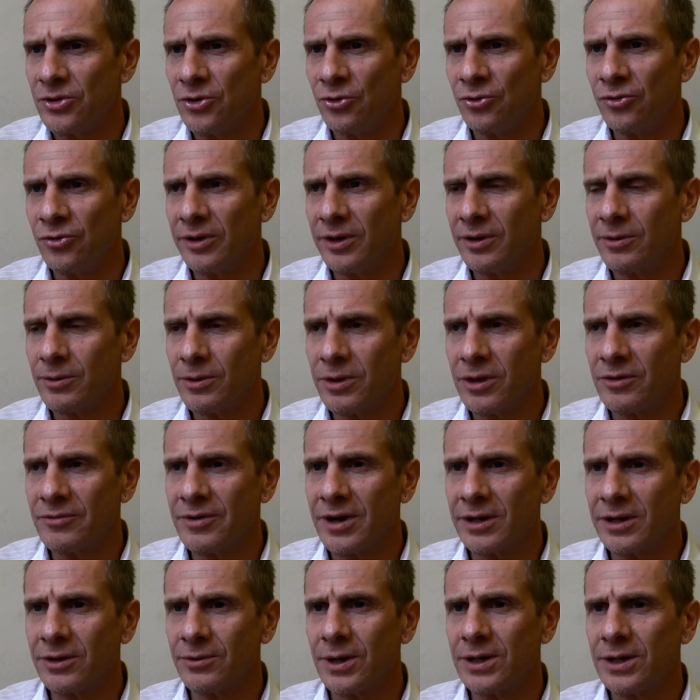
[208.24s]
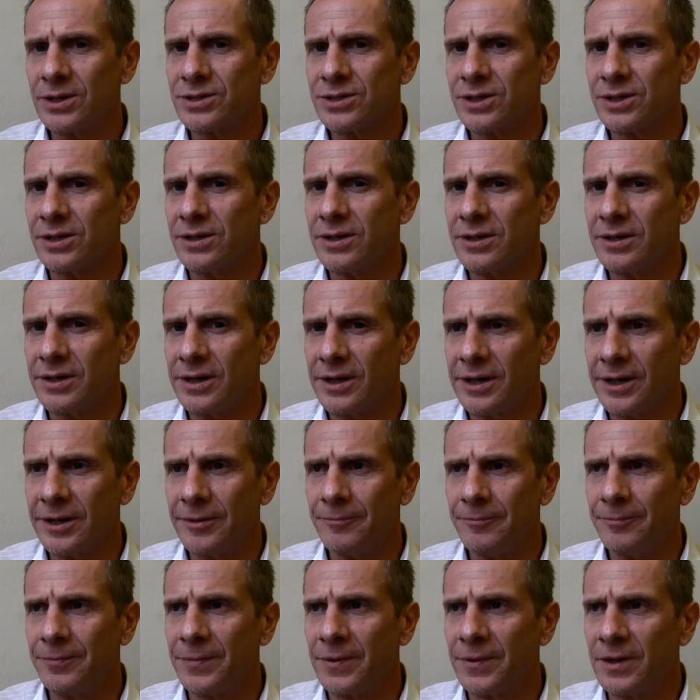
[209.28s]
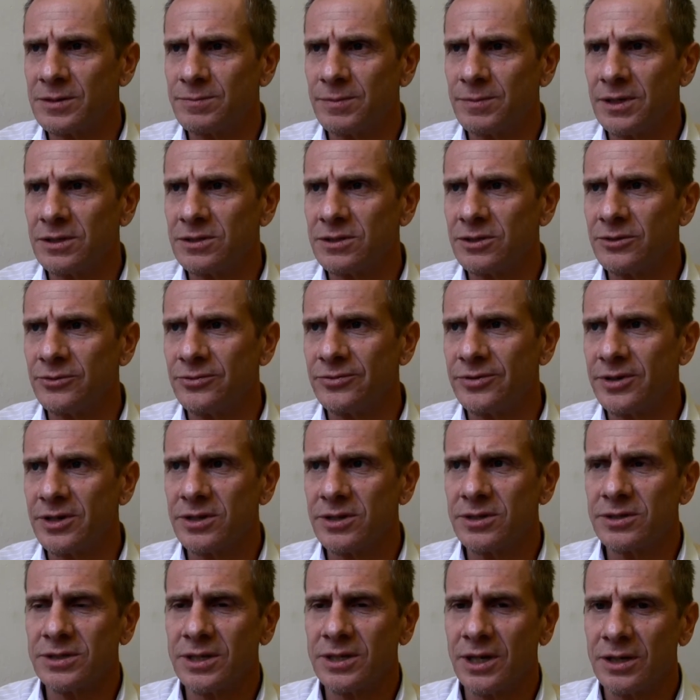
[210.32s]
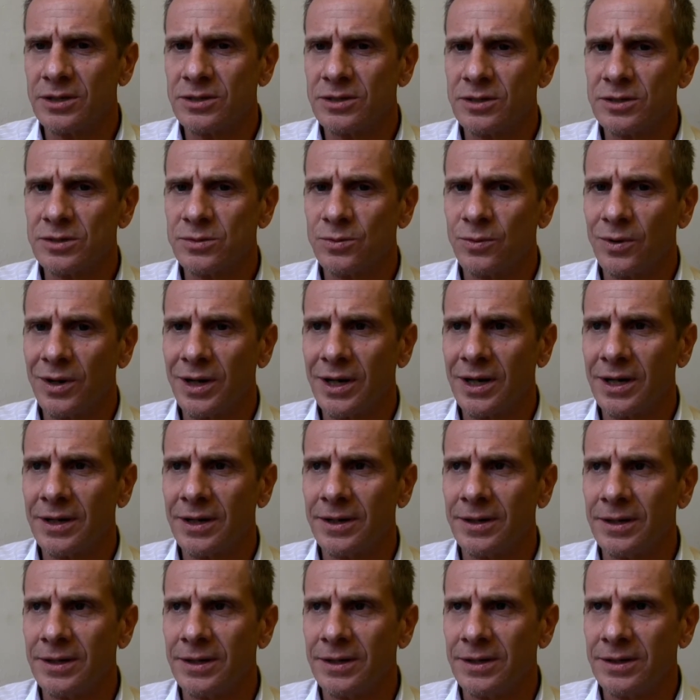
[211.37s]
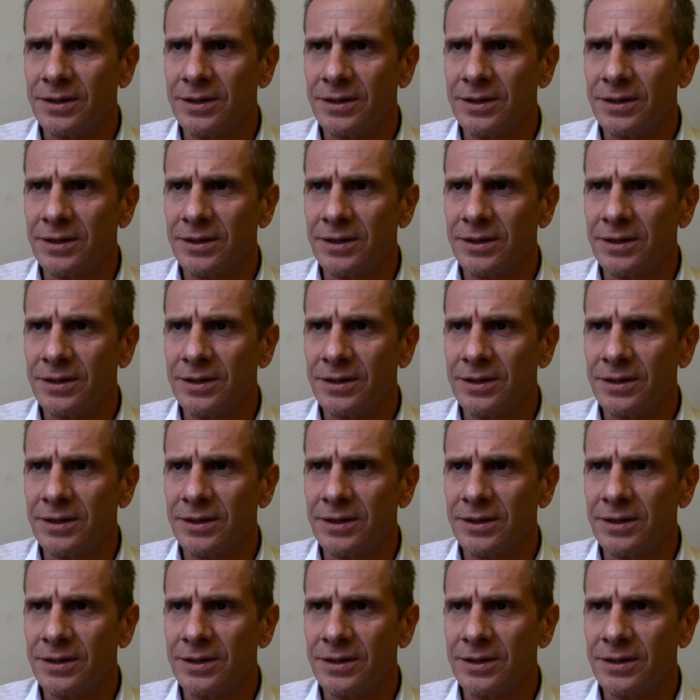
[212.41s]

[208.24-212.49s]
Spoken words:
Following the evaluation, there's been 2 further stages where